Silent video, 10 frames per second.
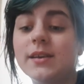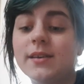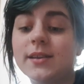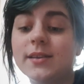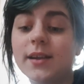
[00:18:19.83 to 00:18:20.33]

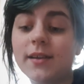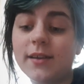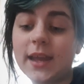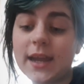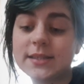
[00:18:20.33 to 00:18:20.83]
And I
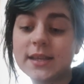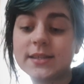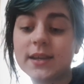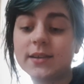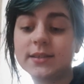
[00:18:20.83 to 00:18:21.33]
can't access
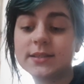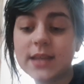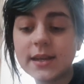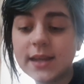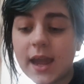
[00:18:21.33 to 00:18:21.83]
it, I can't
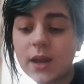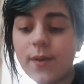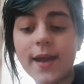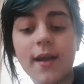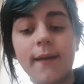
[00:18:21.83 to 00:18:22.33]
send it
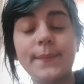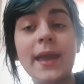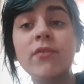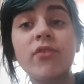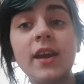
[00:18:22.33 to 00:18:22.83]
anywhere, I can't
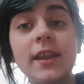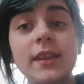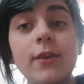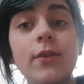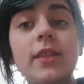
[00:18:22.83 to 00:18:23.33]
pay for
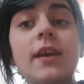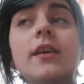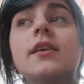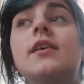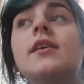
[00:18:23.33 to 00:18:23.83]
anything with it.
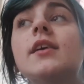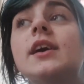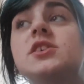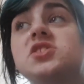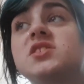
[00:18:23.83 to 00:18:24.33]

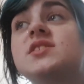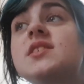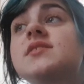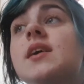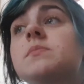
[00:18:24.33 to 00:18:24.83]
It's just
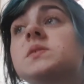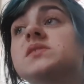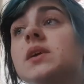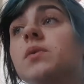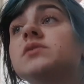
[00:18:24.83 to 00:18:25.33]
sitting there
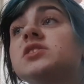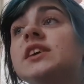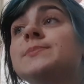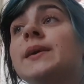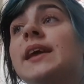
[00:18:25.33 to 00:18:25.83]
because they won't
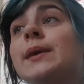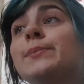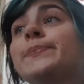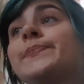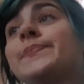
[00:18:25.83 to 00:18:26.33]
change my name.